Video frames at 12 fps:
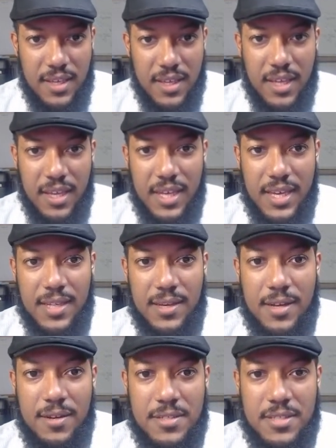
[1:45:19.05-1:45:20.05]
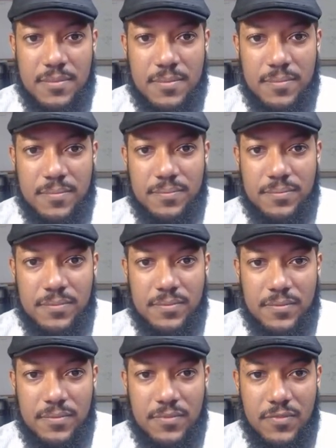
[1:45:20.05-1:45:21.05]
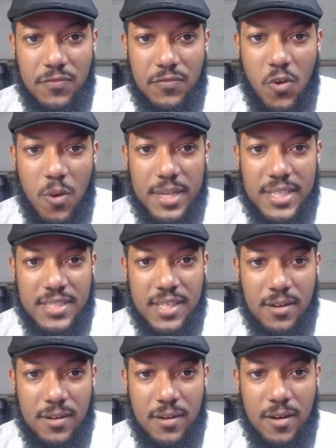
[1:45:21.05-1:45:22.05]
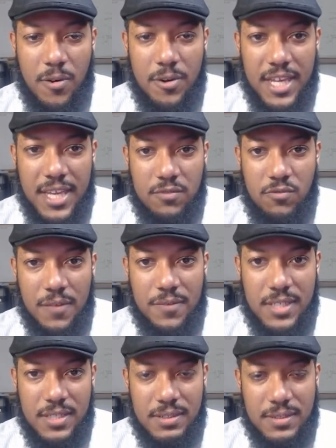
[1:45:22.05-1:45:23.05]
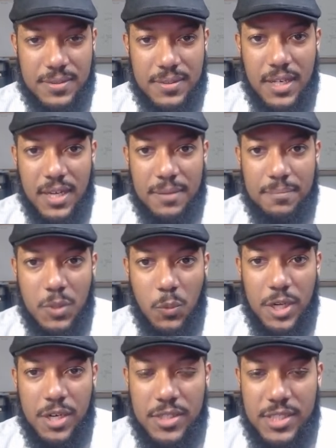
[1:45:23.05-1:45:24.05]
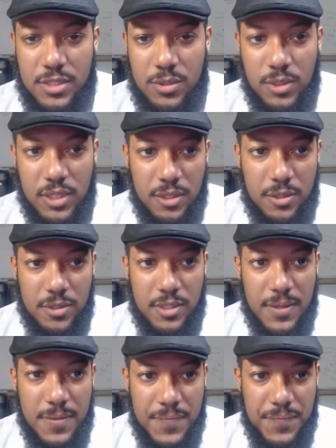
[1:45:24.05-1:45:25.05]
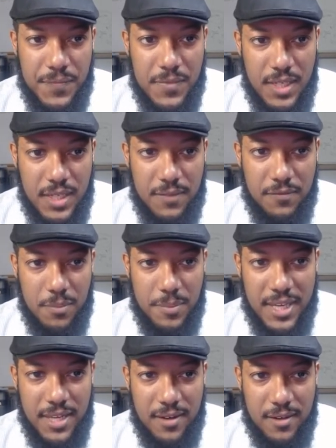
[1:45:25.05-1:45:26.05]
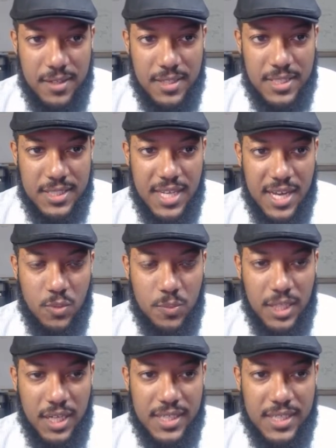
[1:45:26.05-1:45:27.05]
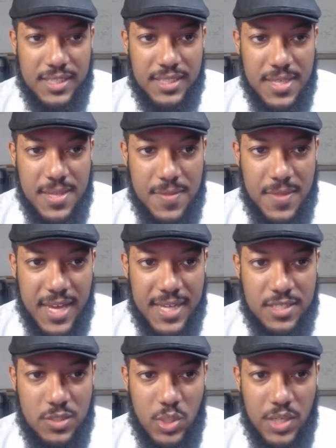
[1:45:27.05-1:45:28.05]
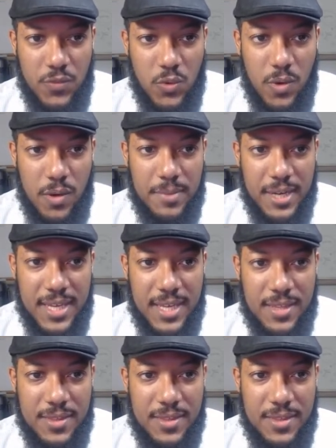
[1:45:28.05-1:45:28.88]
And here are some formats that are already in Revit, but we're going to load from here a title block that's 24 by